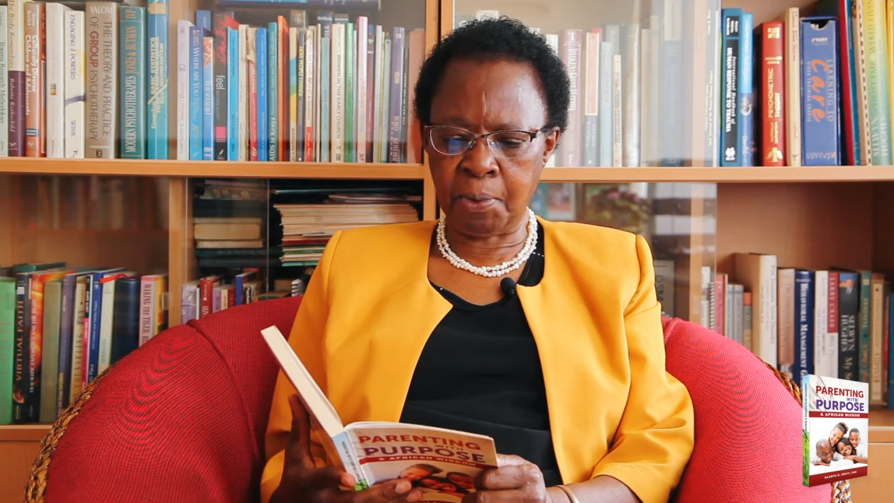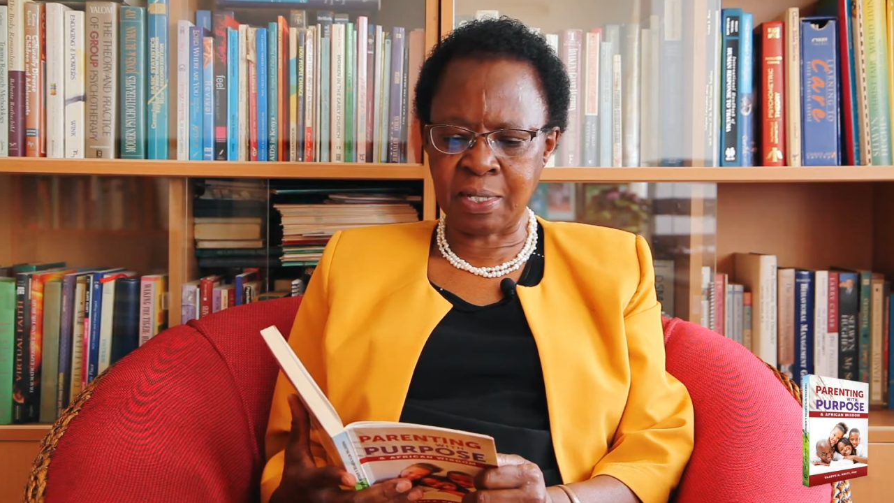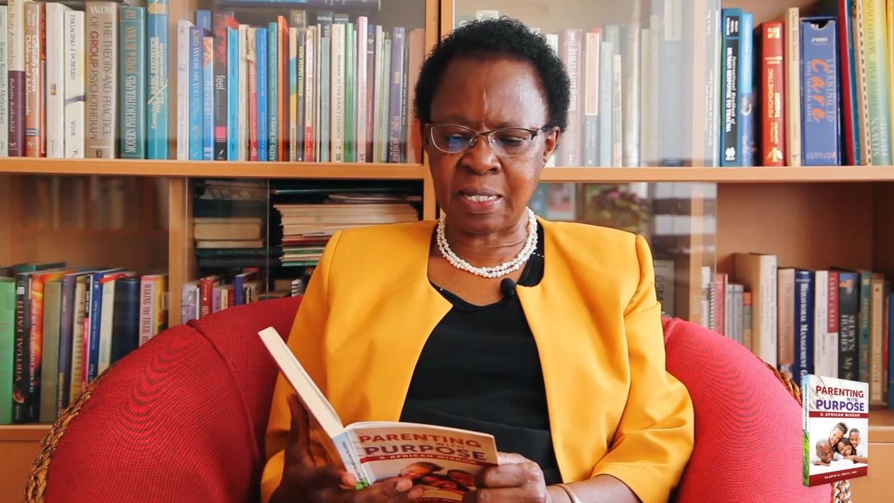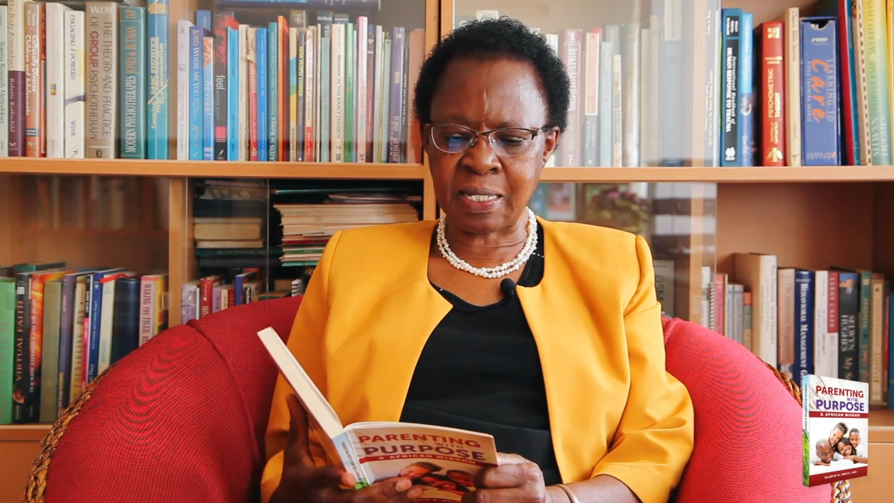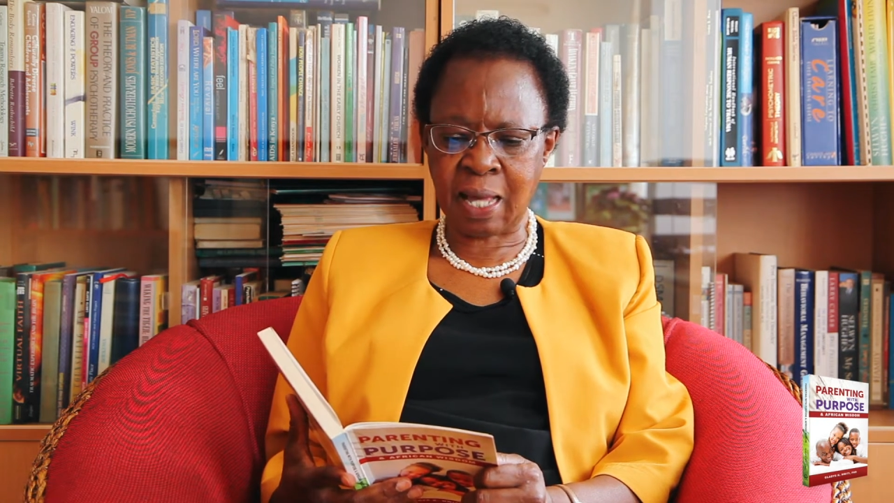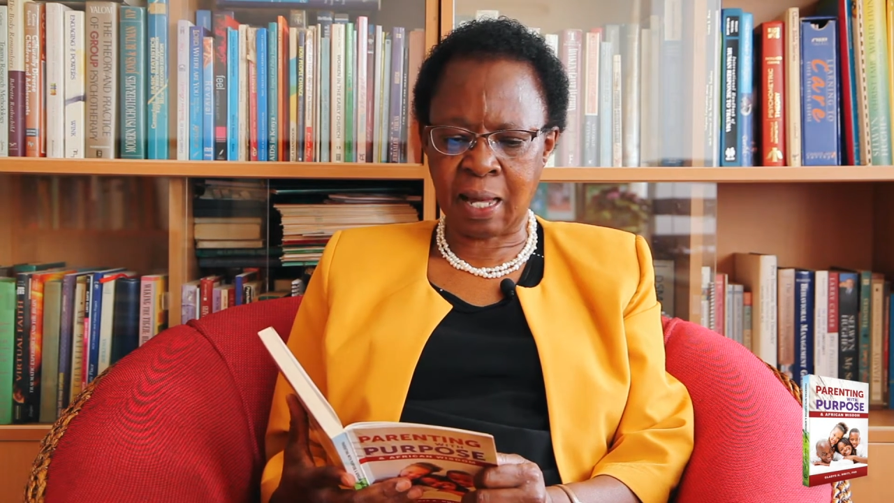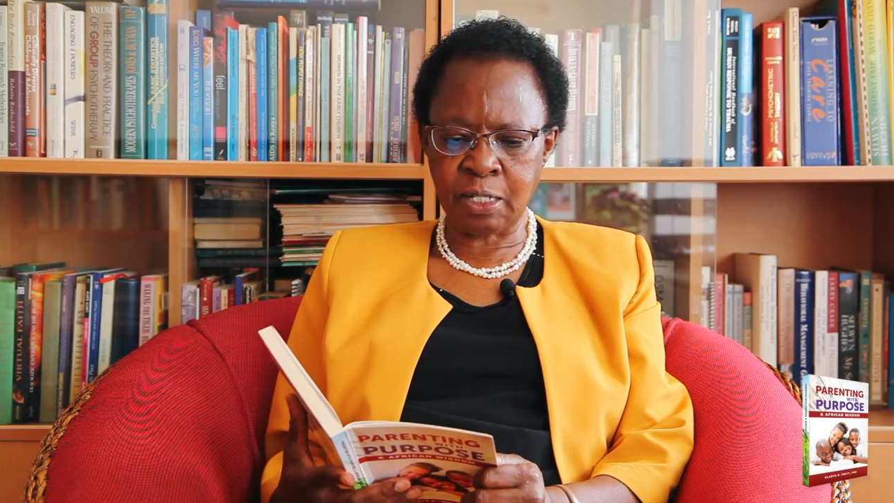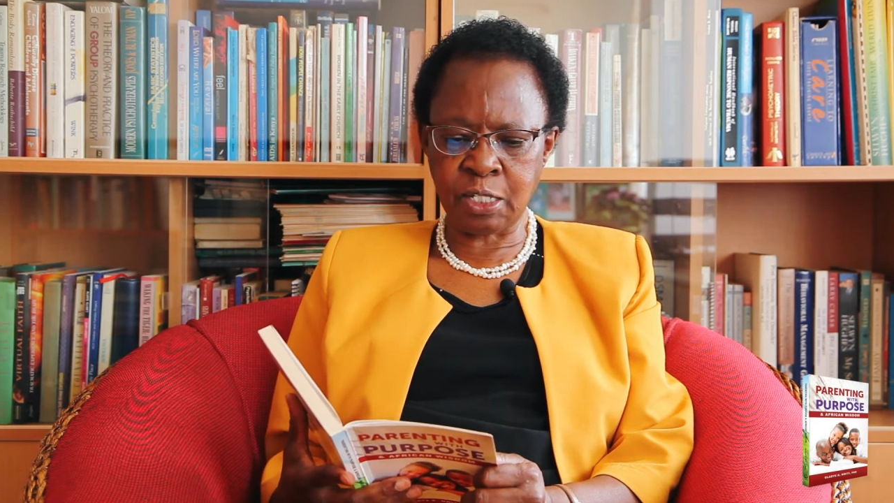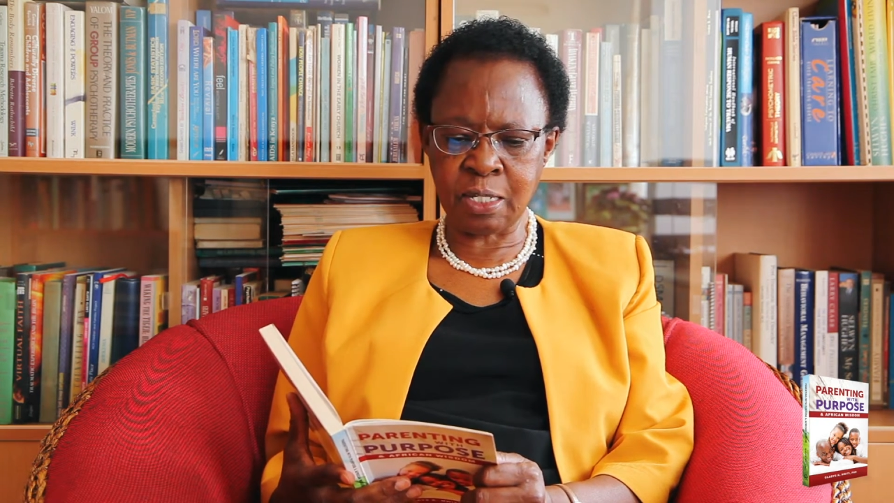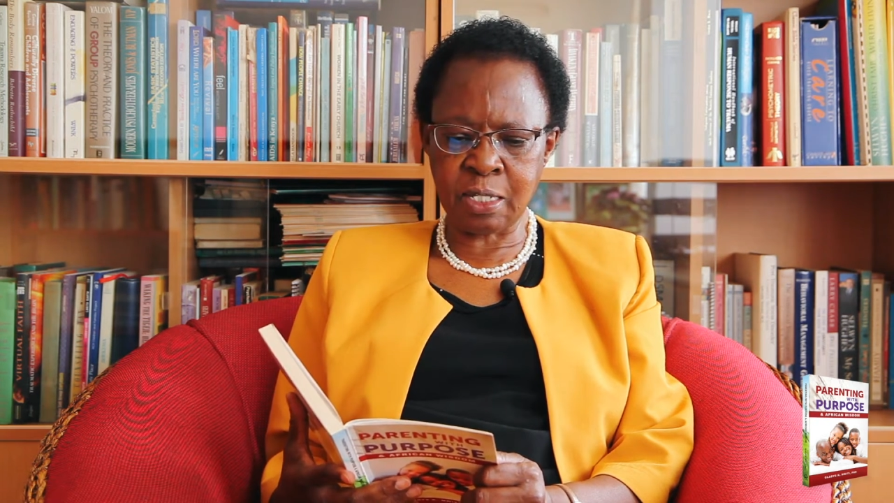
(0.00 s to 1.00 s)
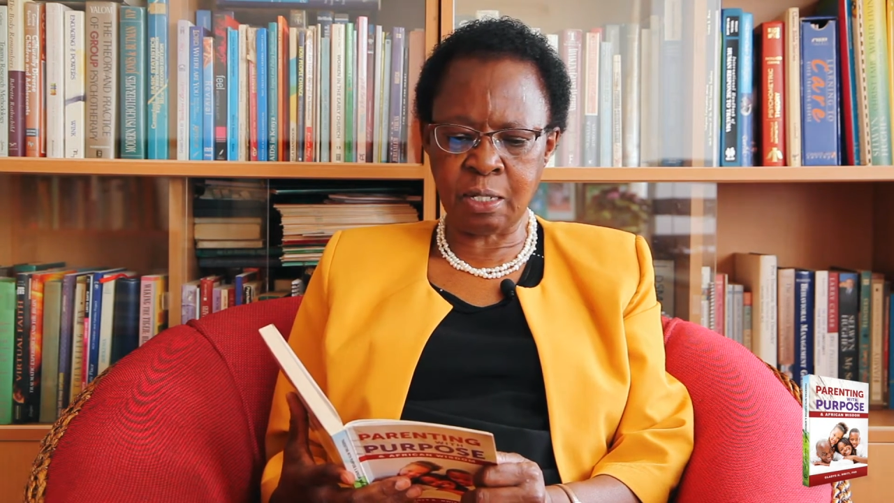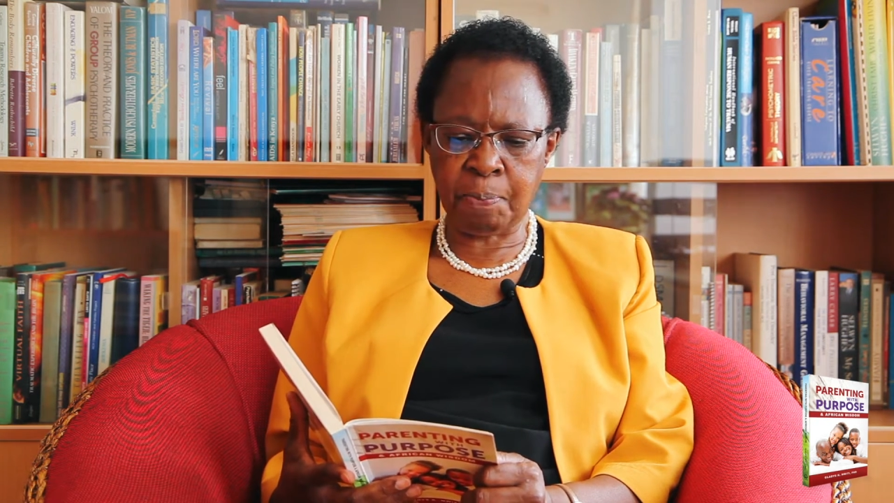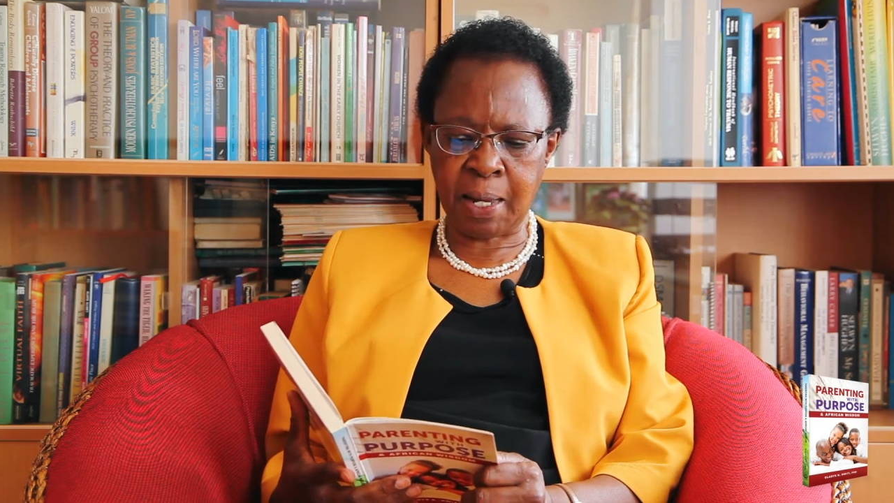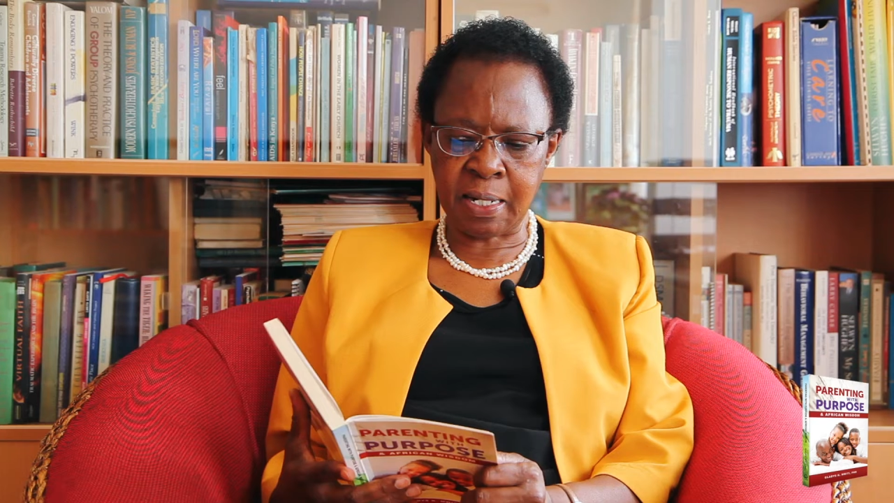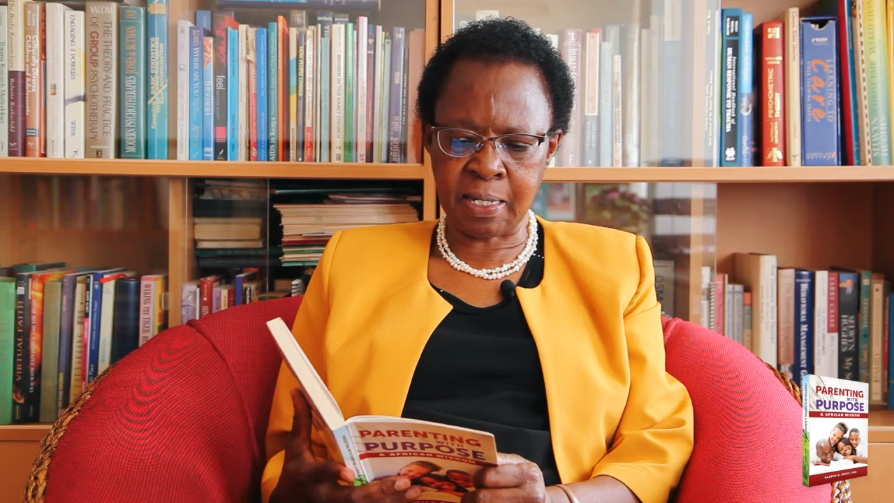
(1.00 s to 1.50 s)
discourages
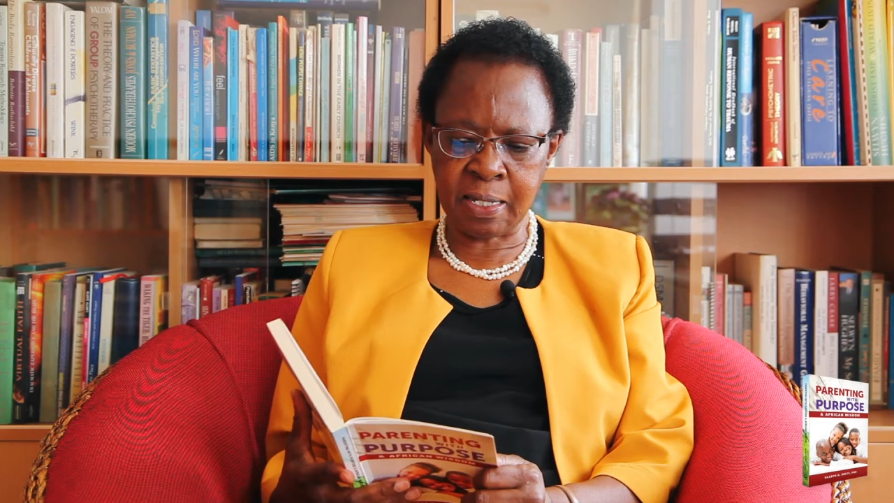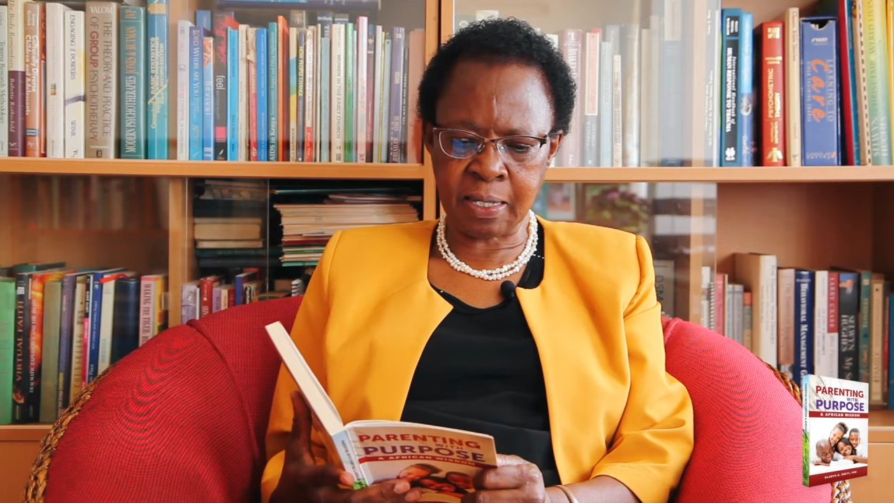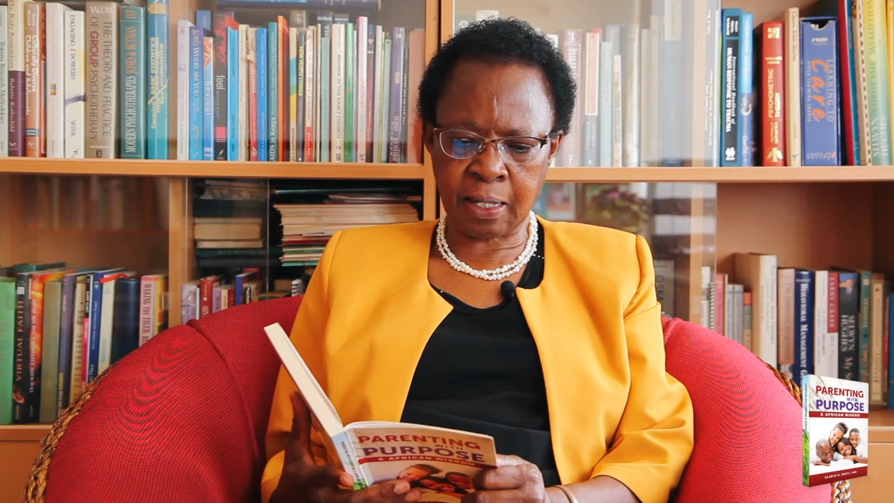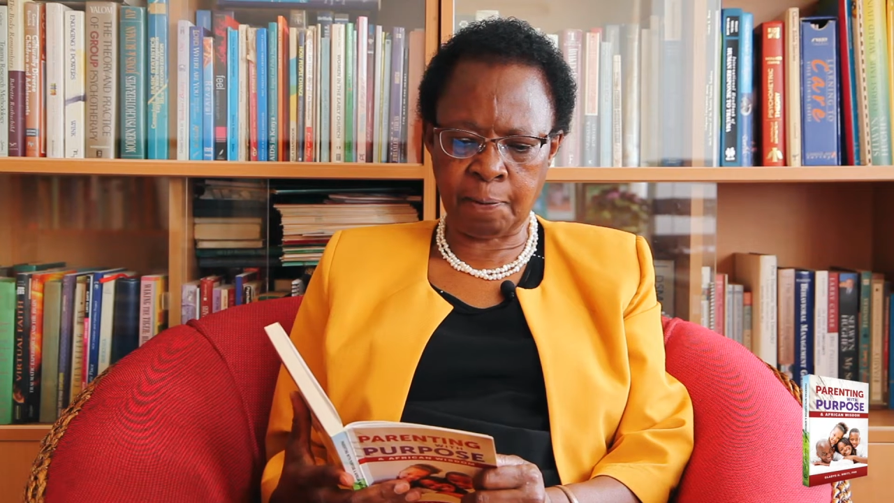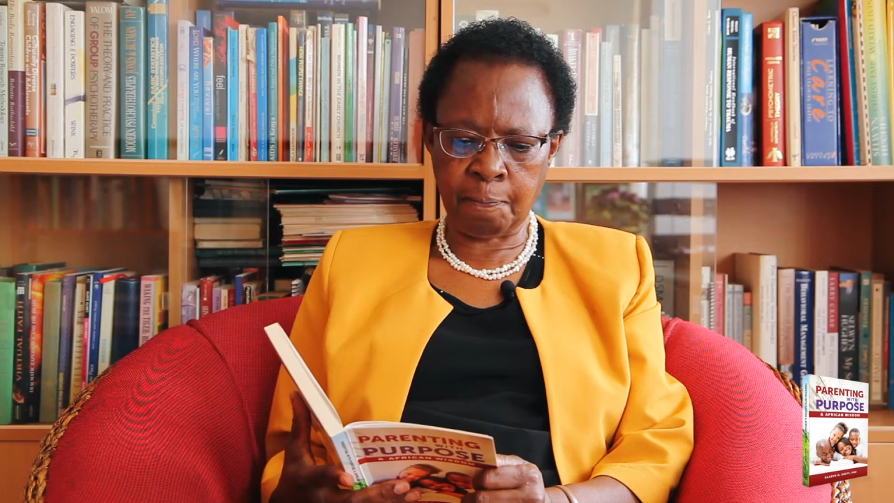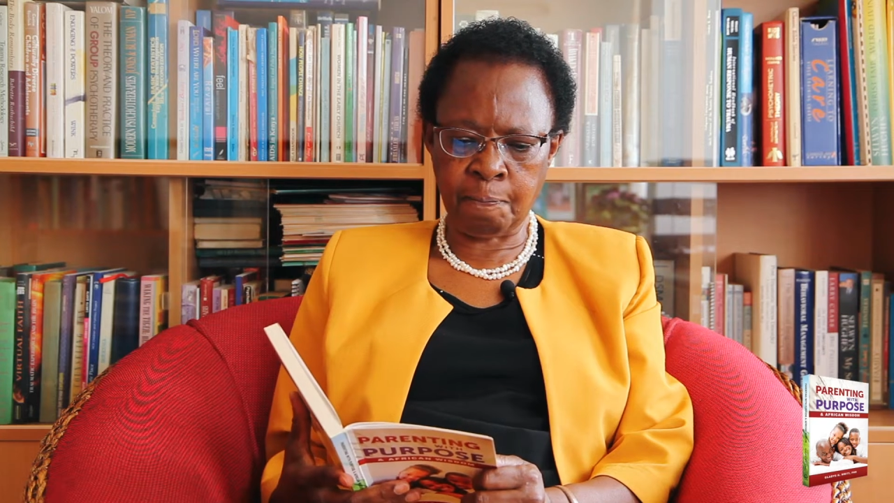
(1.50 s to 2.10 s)
dependency.